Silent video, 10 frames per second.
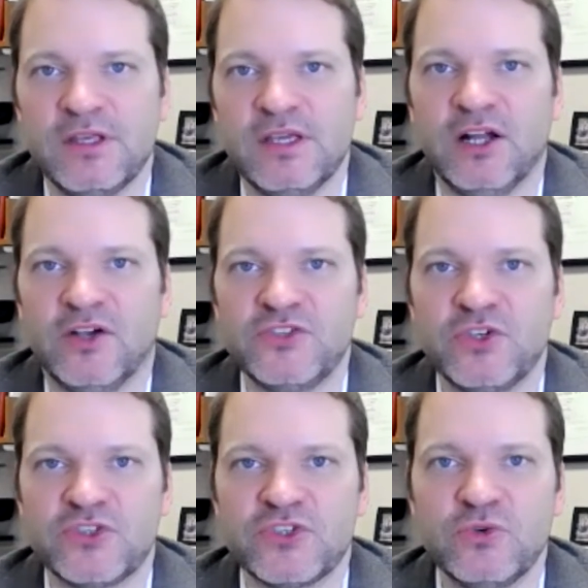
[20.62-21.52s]
and
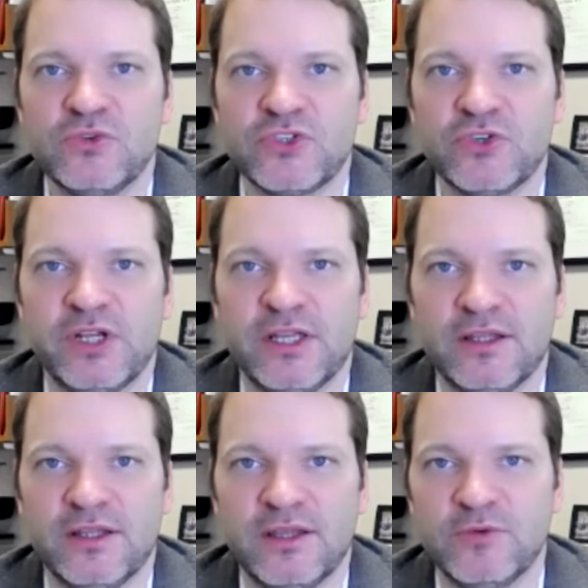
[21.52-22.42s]
also school
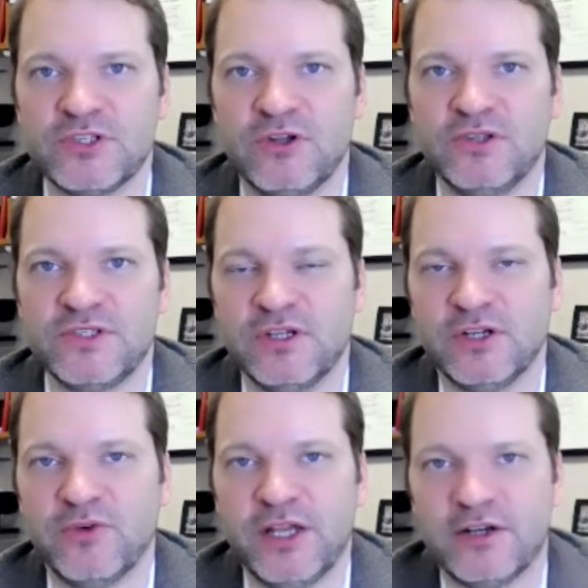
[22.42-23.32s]
screening that results in a
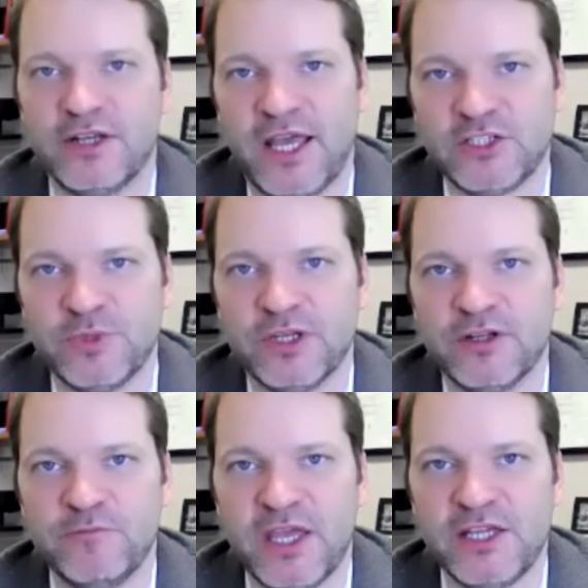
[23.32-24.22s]
greater catchment
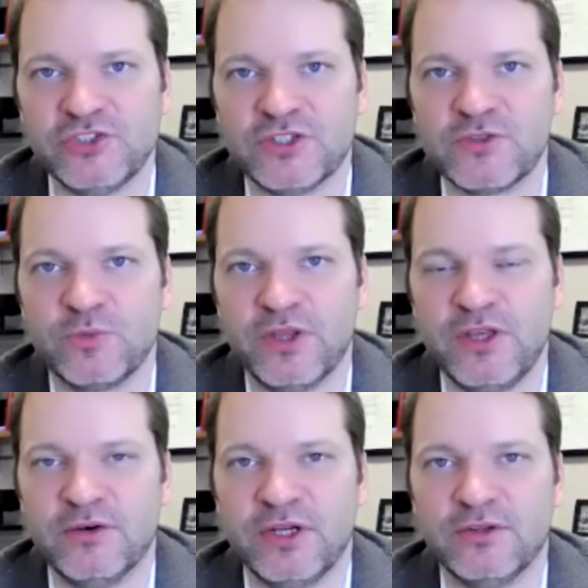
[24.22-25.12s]
of patients with
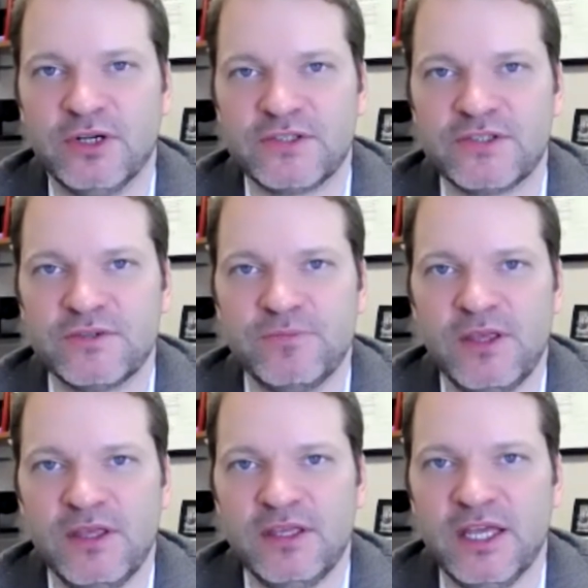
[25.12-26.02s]
hearing loss.
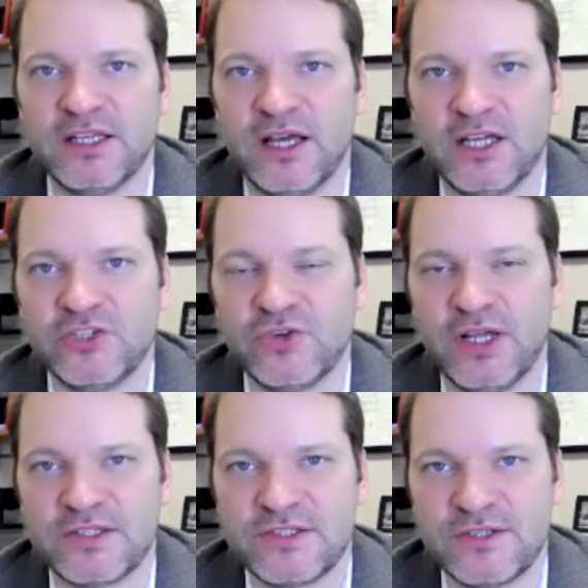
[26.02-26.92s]
In
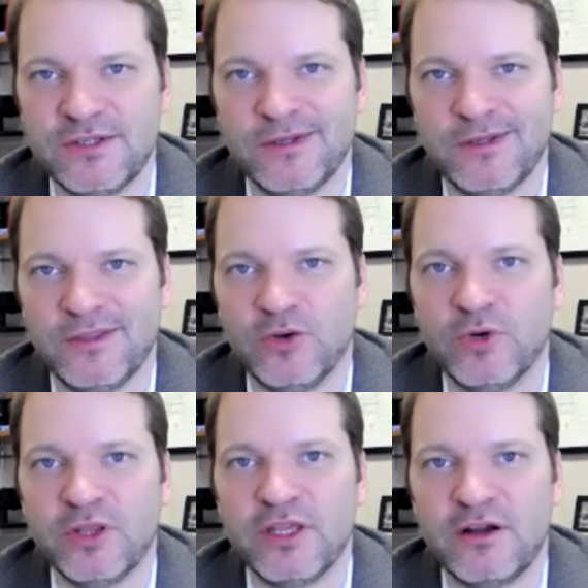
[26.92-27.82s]
contrast, there
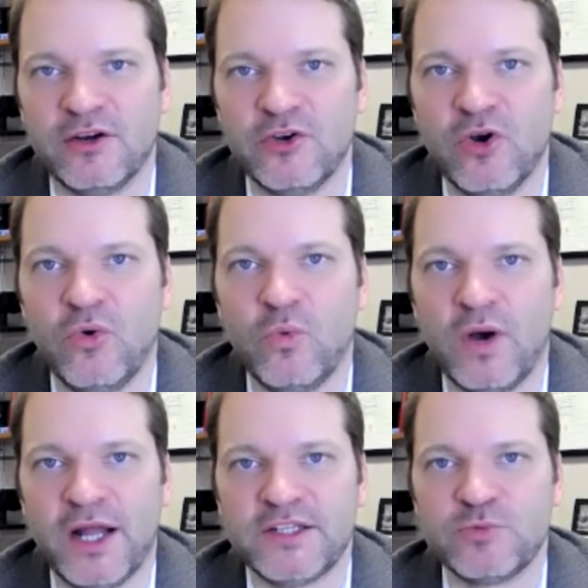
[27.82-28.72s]
really are no
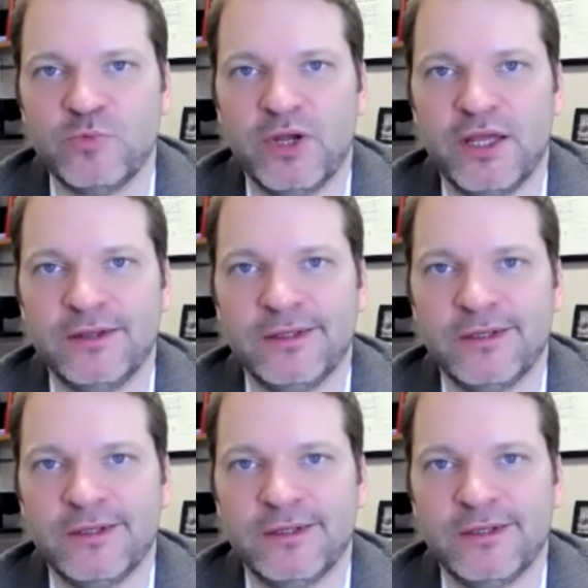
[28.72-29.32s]
widespread